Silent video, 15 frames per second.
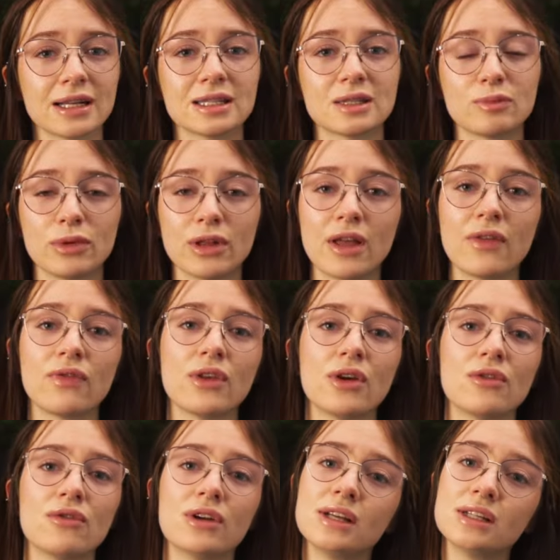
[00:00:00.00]
explain
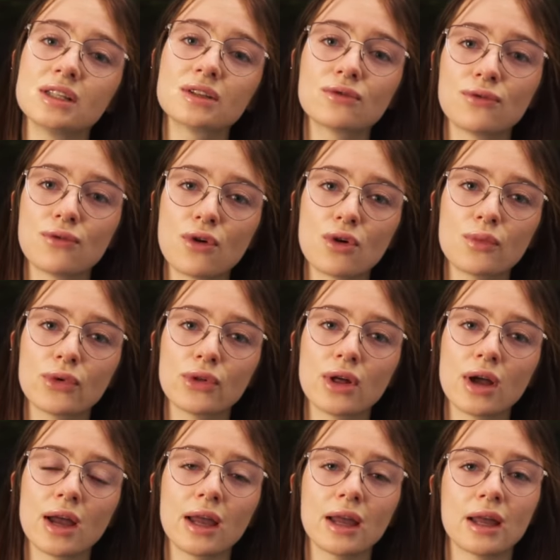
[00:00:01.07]
the risk
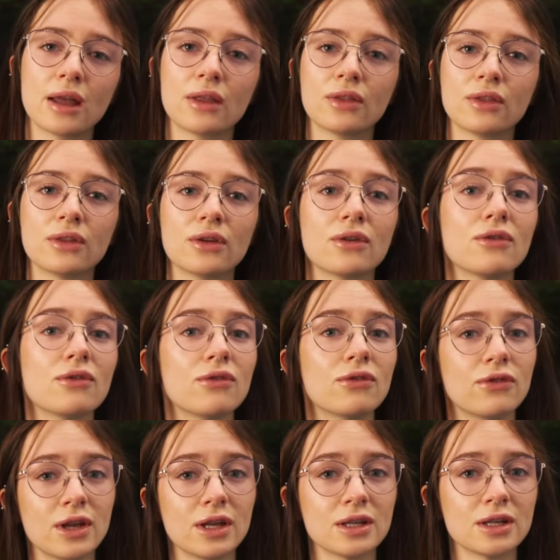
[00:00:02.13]
formula, and
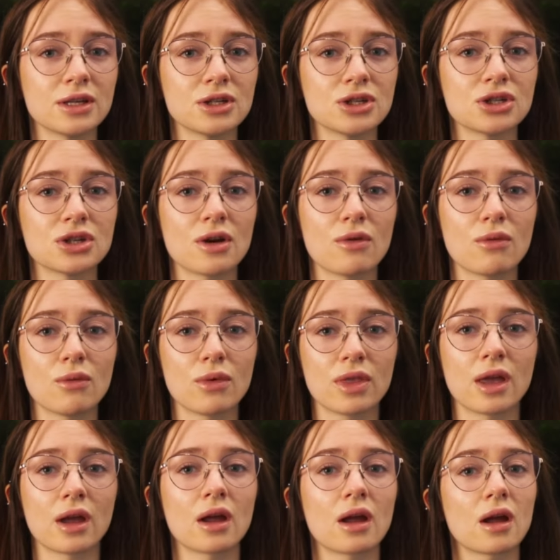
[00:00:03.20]
finish
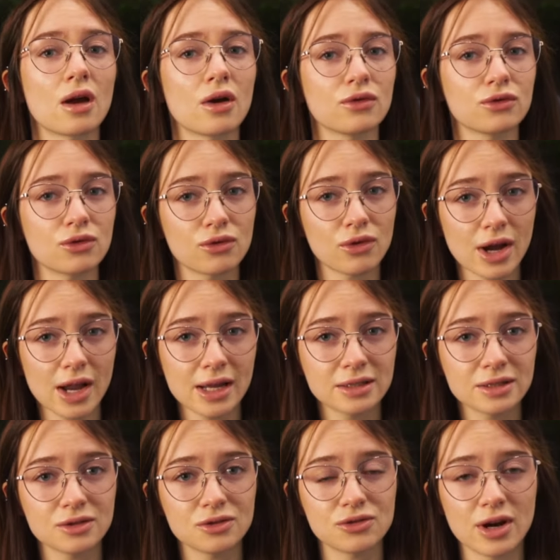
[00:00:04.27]
with a
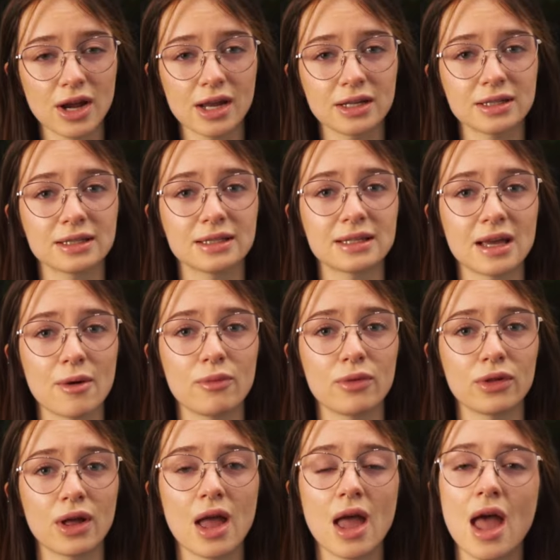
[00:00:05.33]
concrete trade
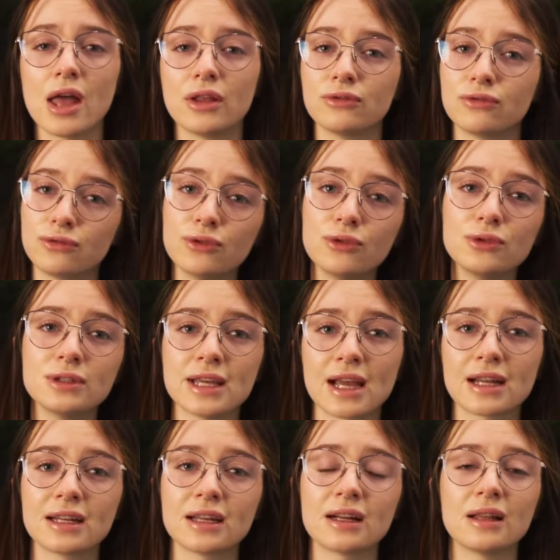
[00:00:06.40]
example and full
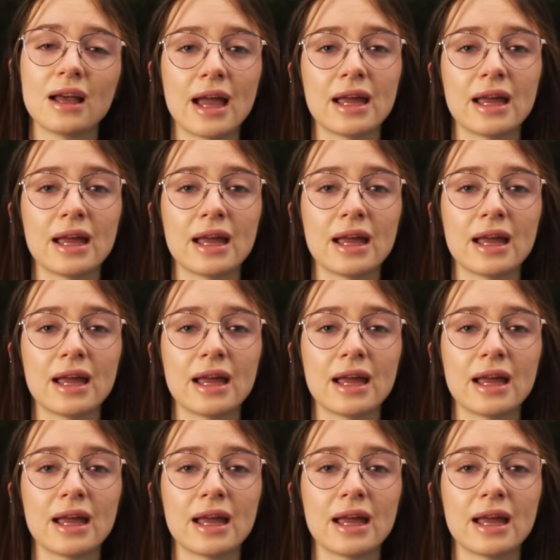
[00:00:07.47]
technical